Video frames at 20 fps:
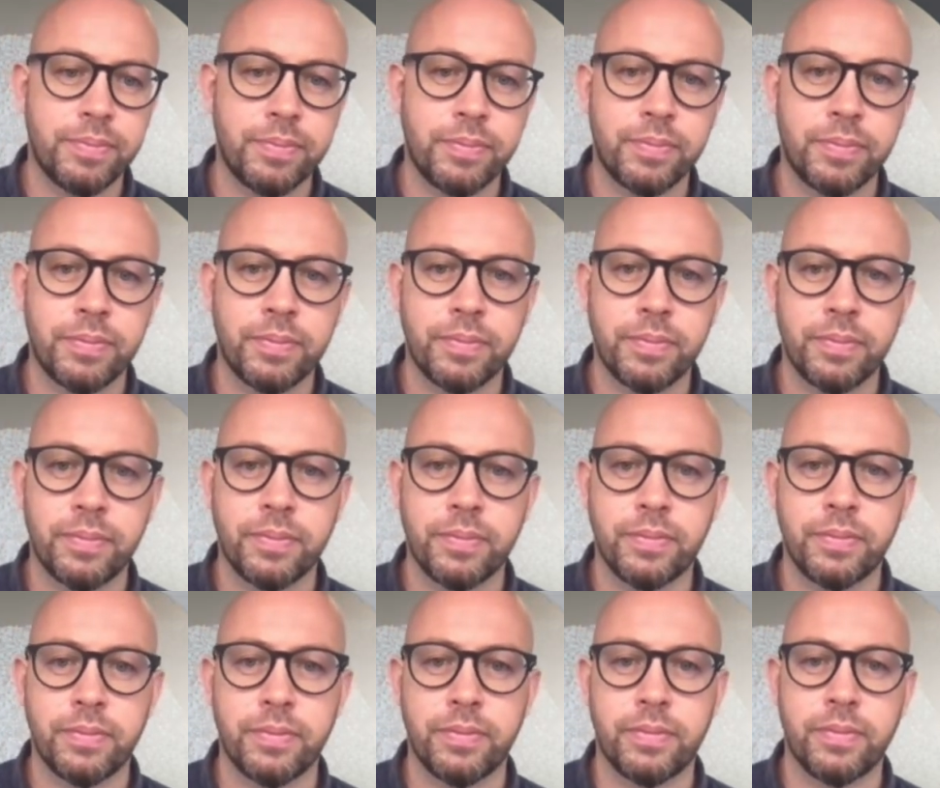
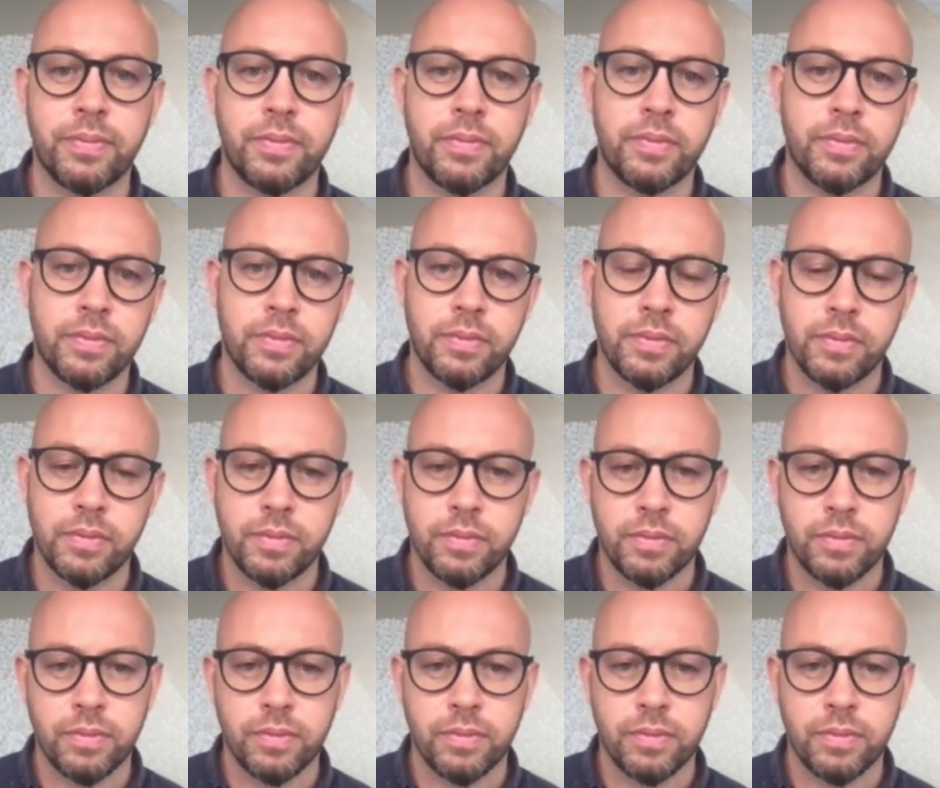No one is speaking in this clip.